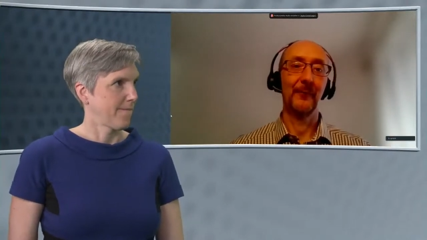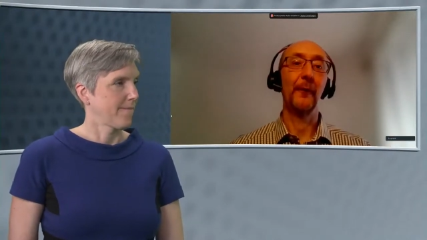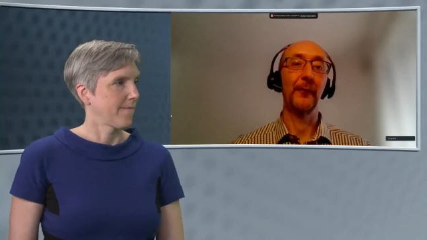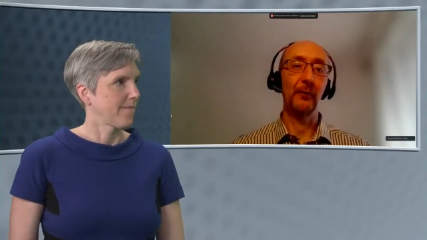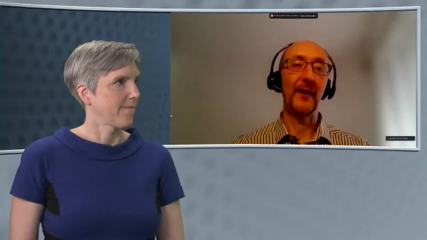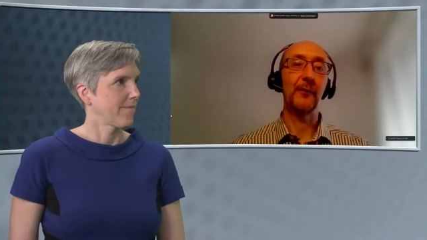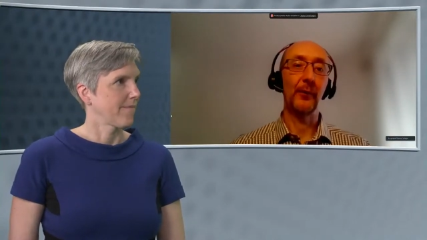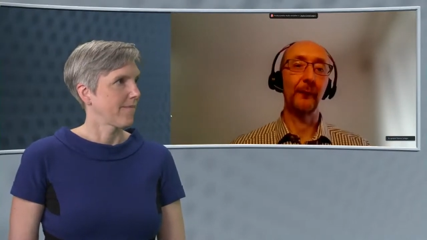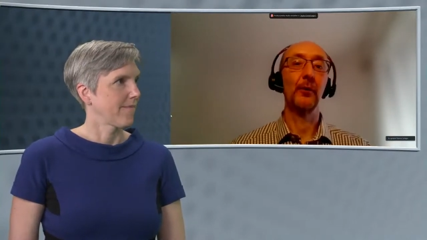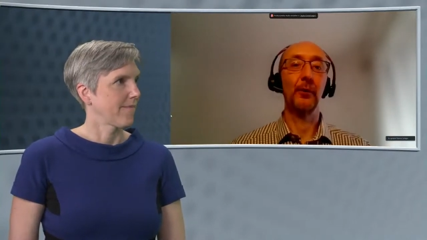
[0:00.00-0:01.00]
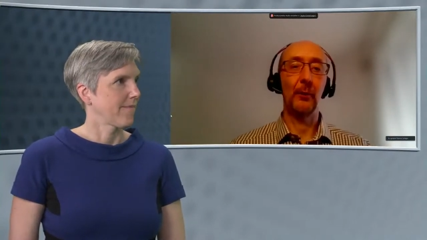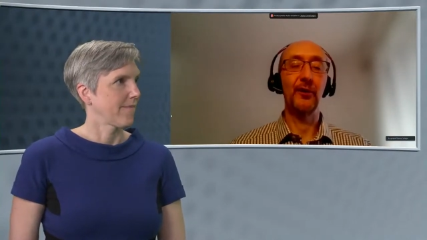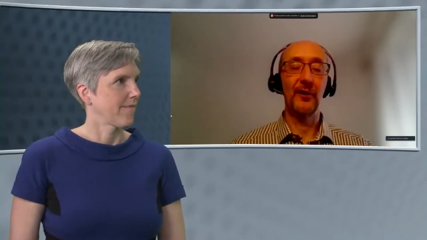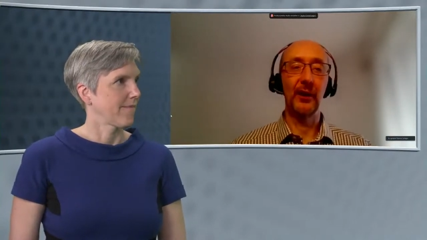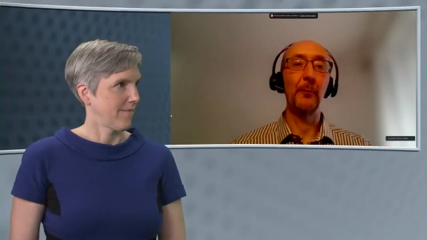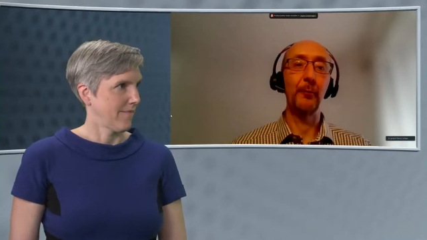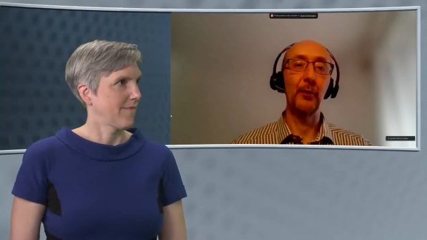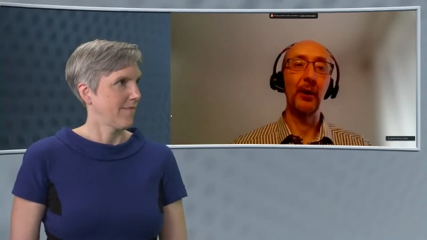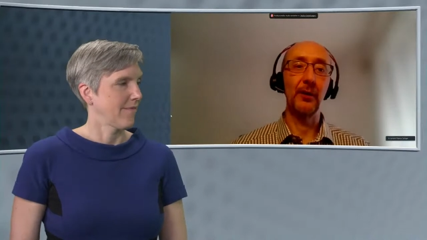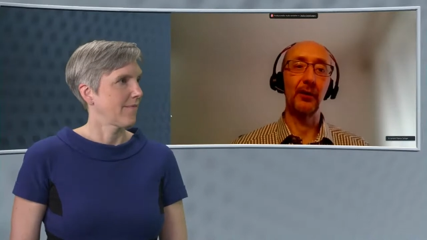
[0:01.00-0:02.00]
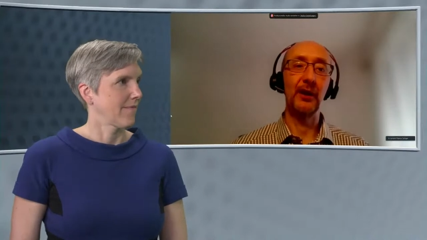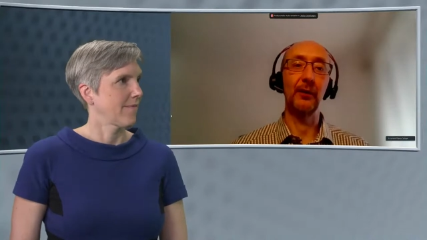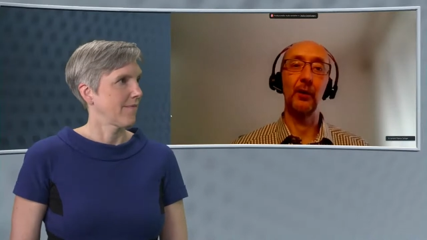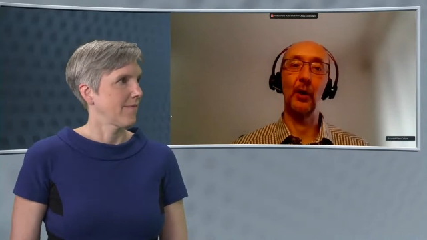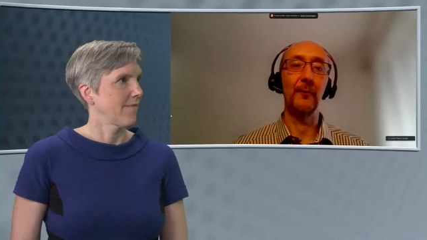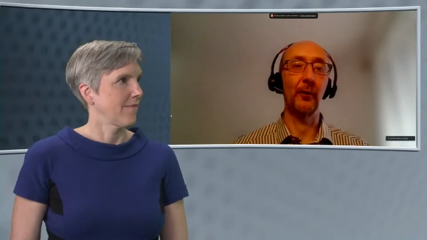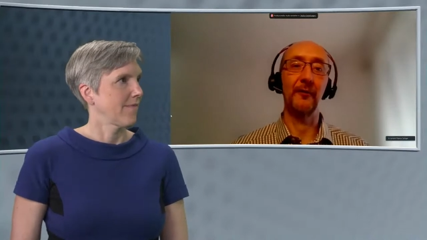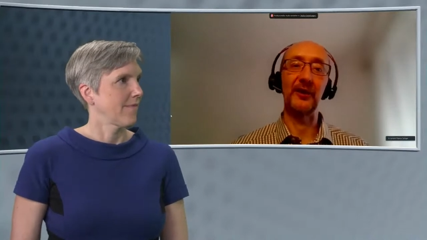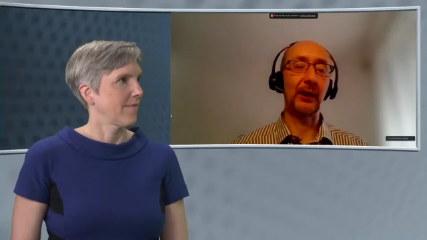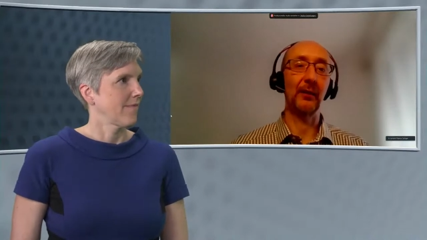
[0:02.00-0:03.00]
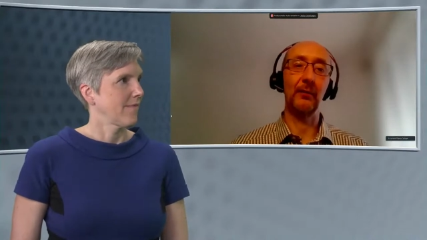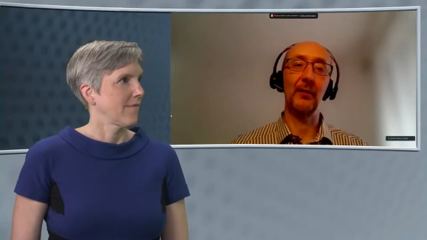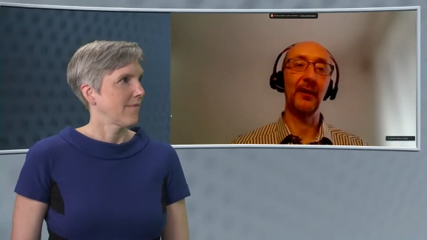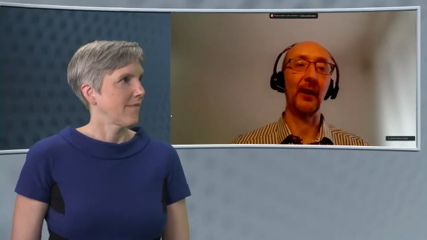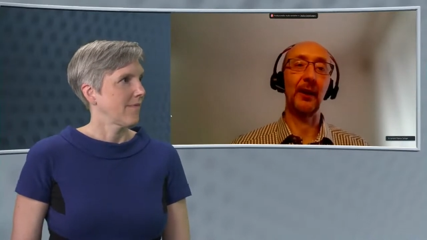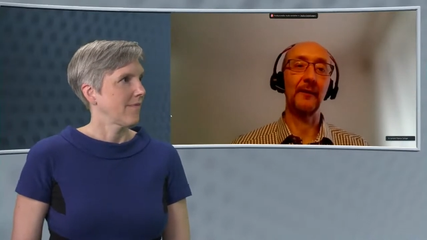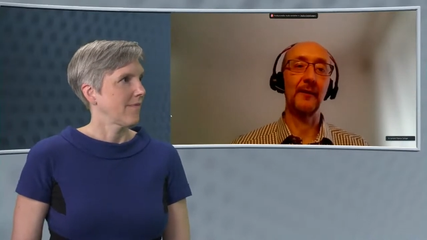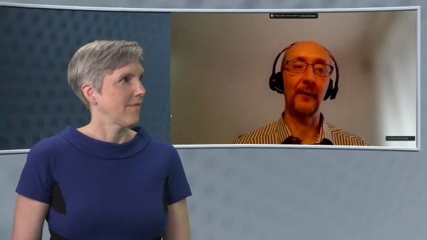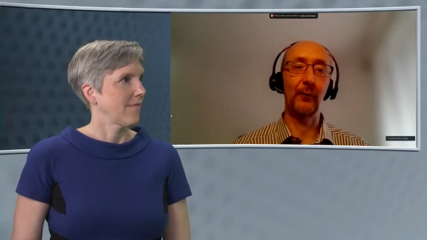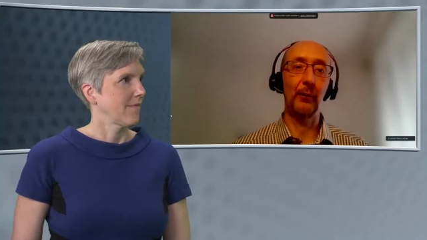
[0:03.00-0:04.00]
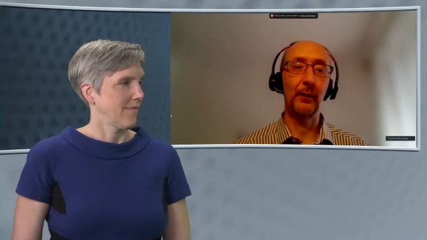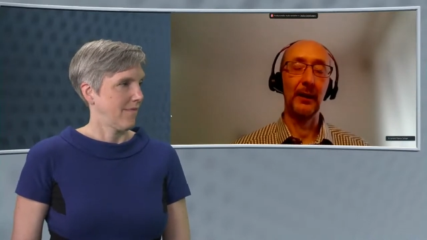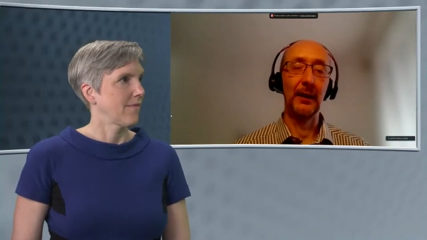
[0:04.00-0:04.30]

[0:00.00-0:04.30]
Speaker 1: of the rest of the, I would say, the population in terms of technical device and so on.